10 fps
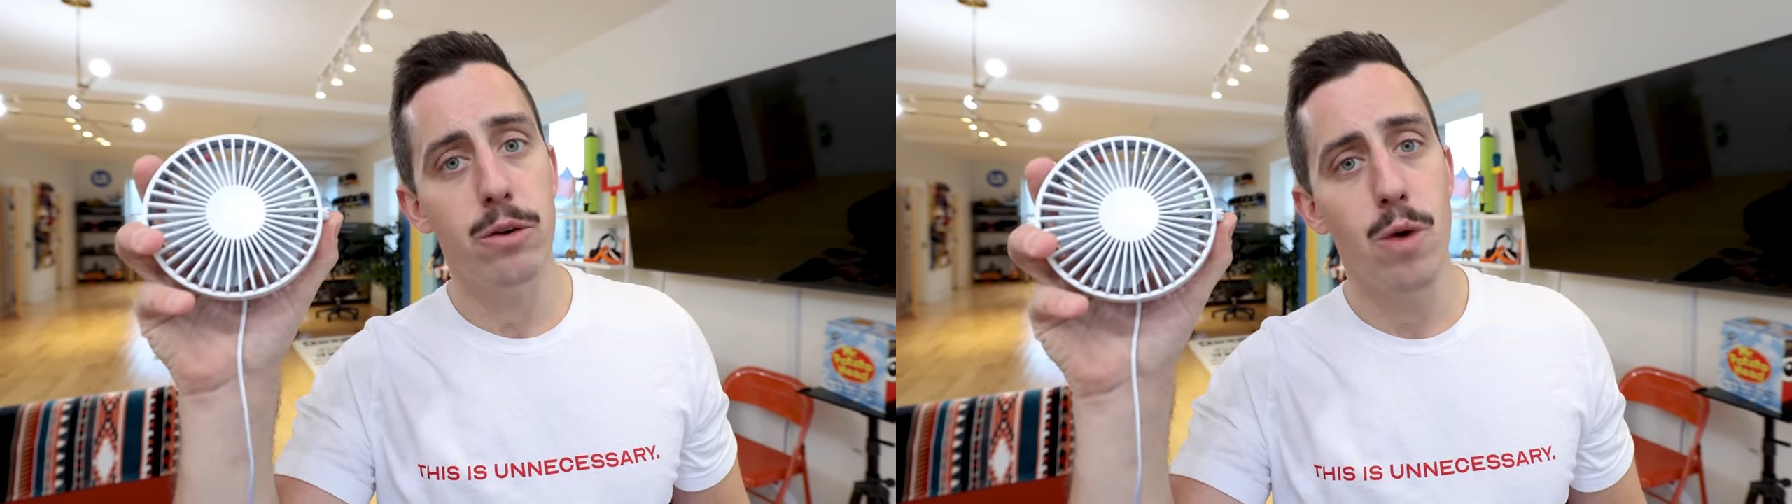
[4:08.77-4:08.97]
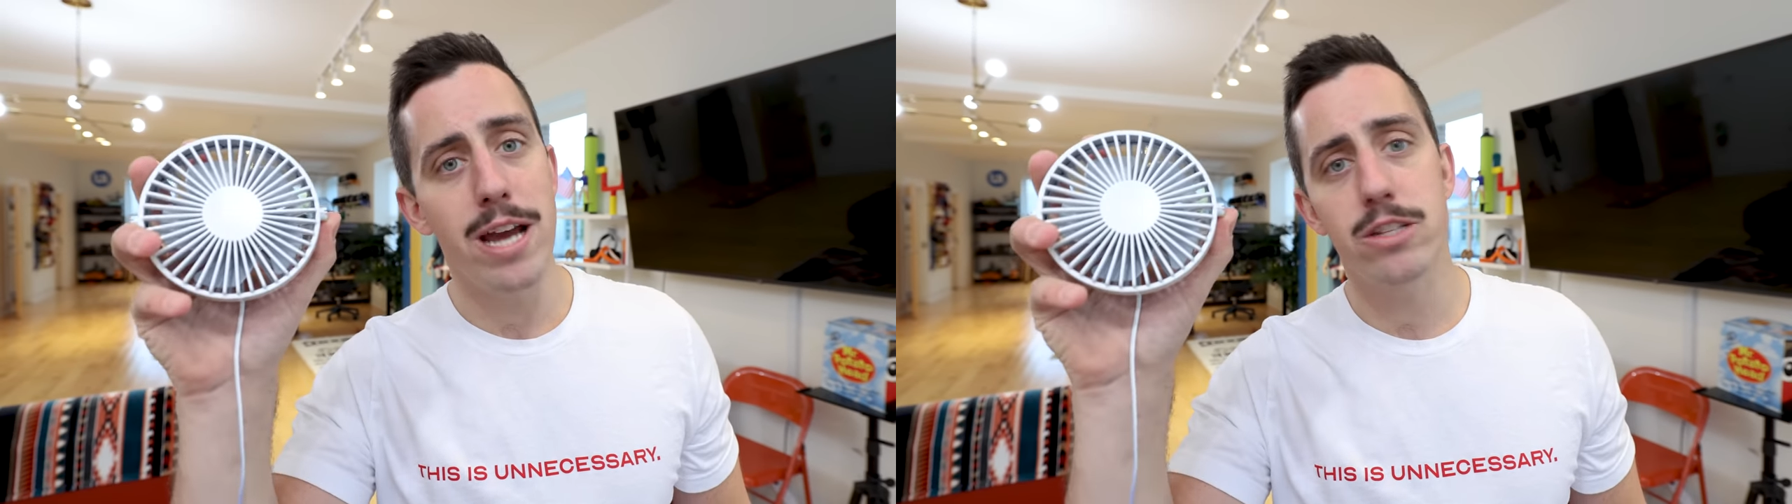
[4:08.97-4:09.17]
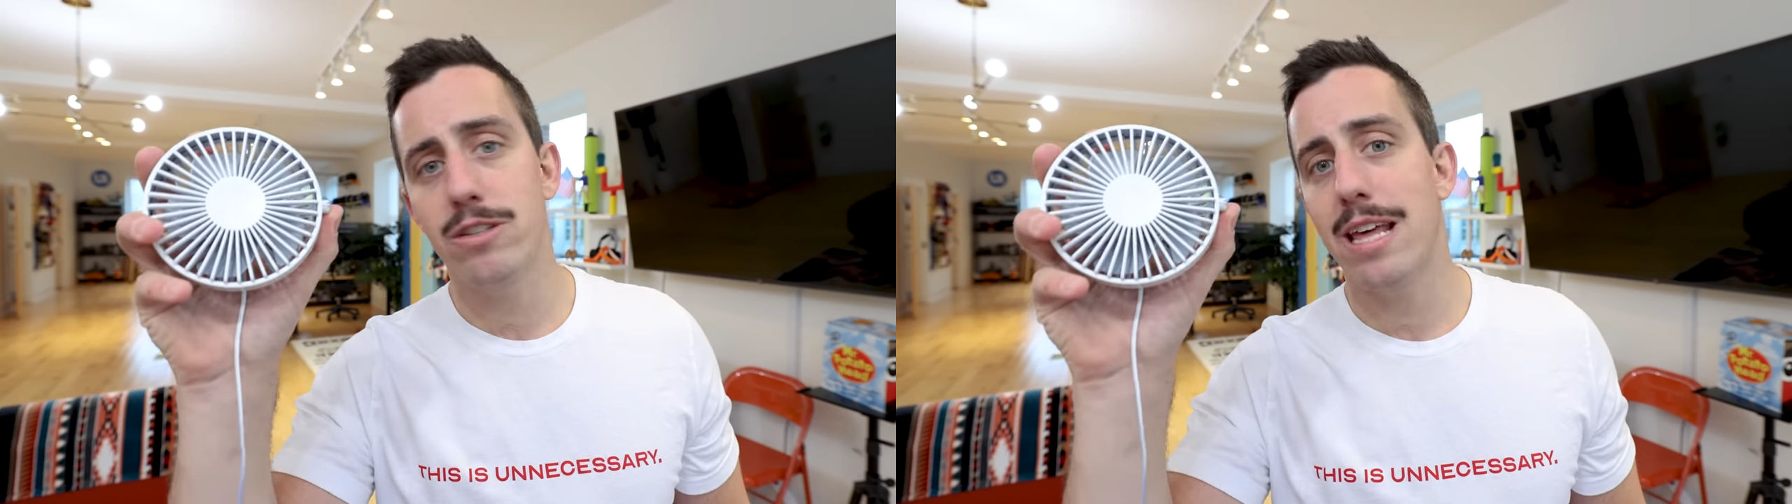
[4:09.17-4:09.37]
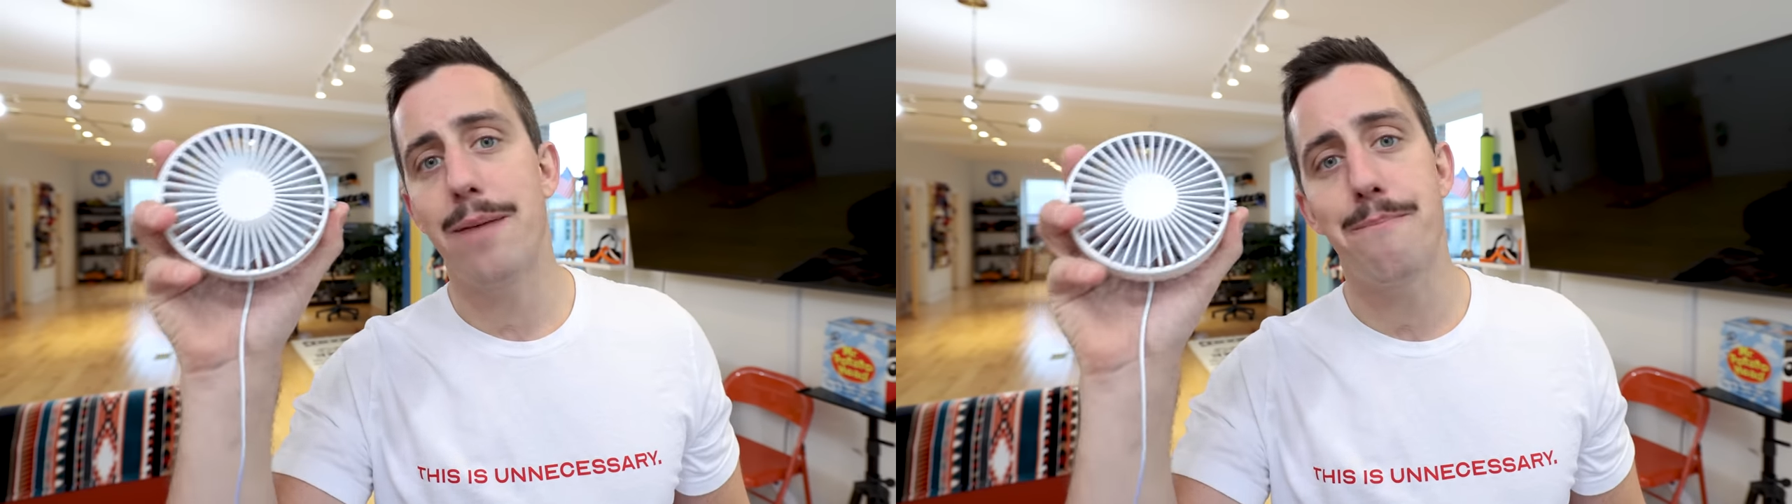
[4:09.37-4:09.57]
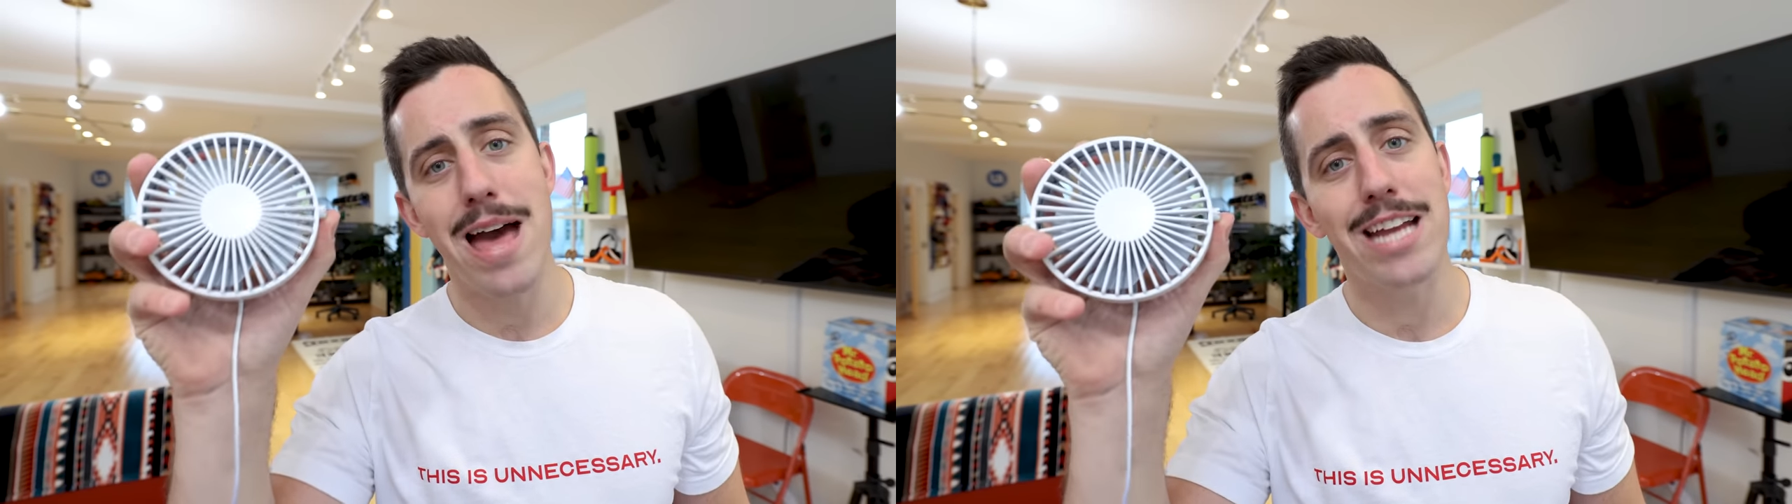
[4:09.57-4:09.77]
it white so
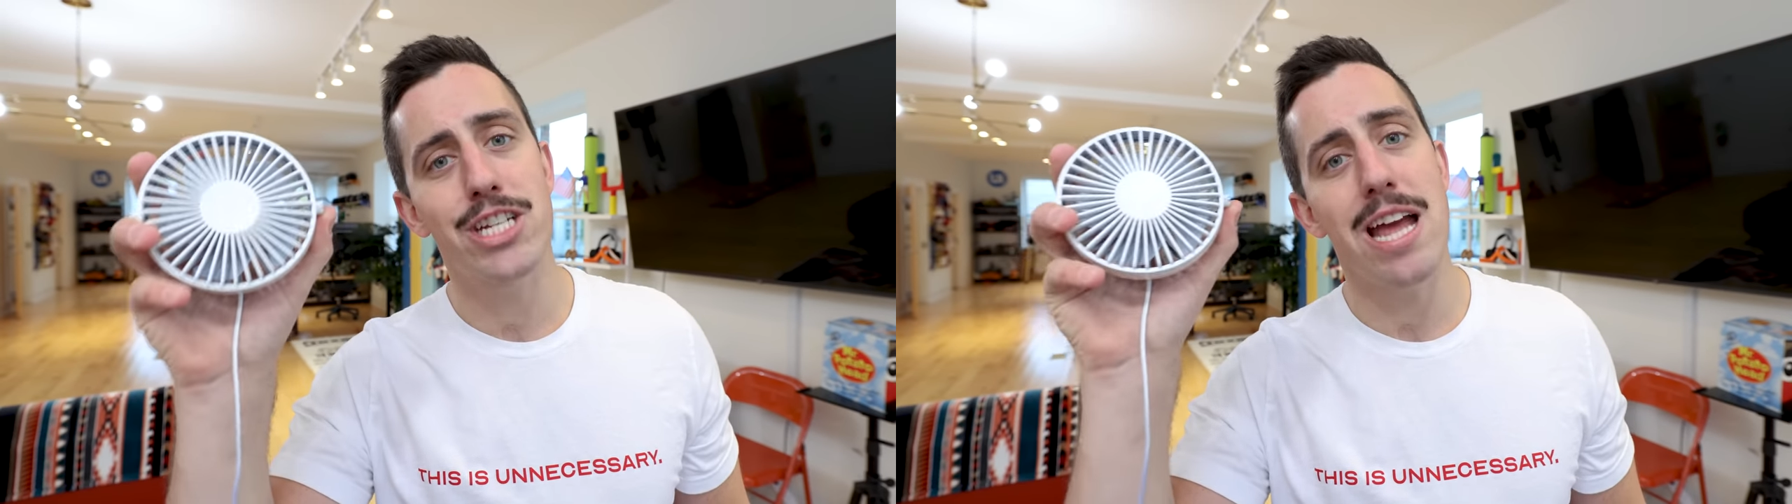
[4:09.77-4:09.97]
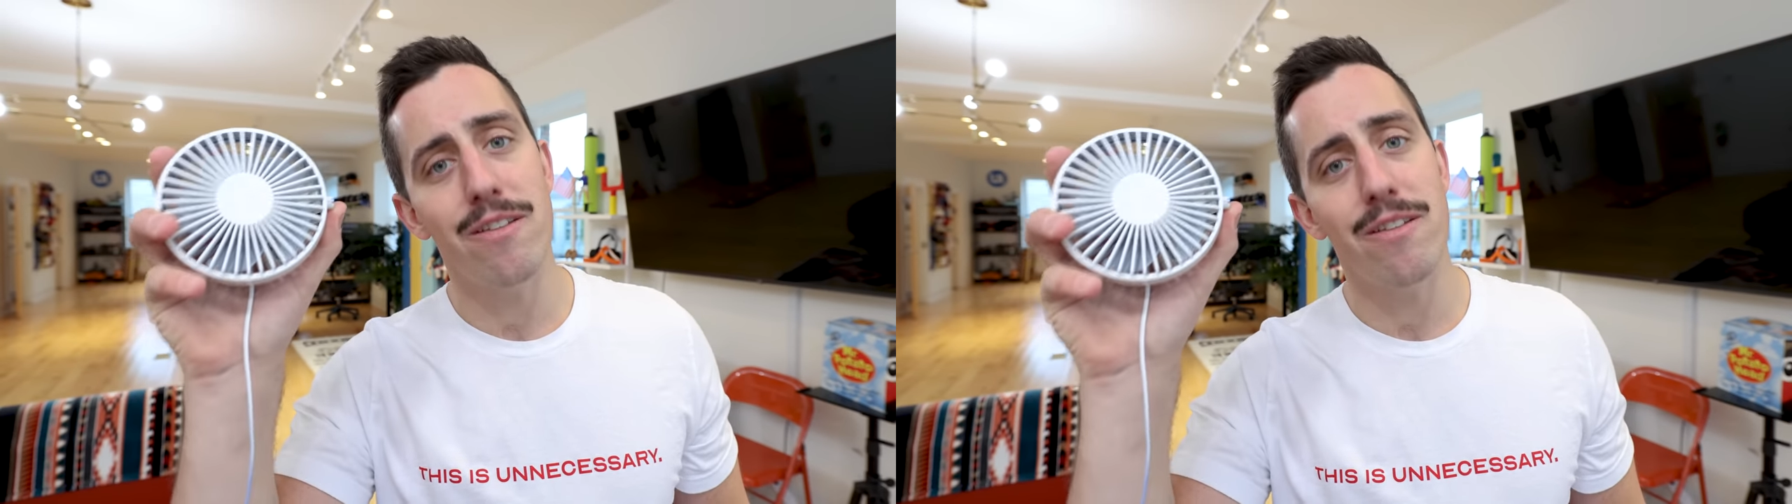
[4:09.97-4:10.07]
that it matched